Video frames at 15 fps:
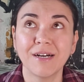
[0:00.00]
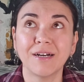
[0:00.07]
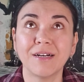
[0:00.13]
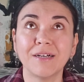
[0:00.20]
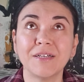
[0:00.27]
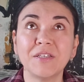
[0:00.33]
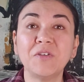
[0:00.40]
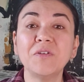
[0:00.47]

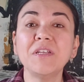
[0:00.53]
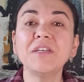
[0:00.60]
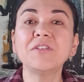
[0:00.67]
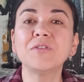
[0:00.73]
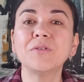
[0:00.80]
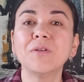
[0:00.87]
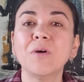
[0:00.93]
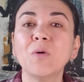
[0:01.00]
Uh, you need
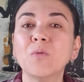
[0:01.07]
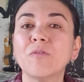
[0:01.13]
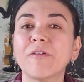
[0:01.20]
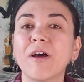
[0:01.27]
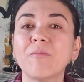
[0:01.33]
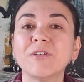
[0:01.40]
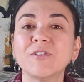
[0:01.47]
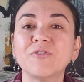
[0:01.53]
to know
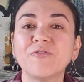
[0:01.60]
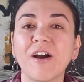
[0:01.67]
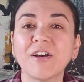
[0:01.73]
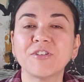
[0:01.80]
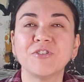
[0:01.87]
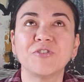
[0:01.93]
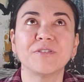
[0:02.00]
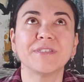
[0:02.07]
grammar
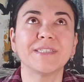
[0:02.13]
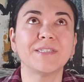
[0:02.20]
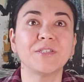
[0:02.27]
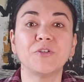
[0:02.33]
structures